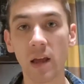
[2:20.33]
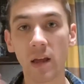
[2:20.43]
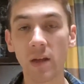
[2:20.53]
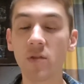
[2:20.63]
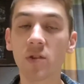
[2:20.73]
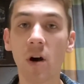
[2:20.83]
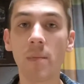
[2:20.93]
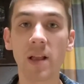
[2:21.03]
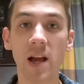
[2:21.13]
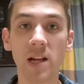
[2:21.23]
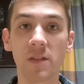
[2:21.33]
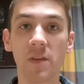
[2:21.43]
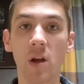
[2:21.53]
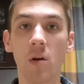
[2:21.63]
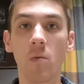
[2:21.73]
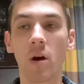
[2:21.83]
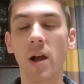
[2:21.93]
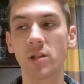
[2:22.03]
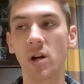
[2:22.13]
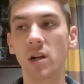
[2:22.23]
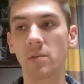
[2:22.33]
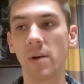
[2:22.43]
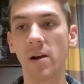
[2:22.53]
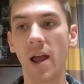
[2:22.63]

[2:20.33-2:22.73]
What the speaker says: If you saw my last video where I talked about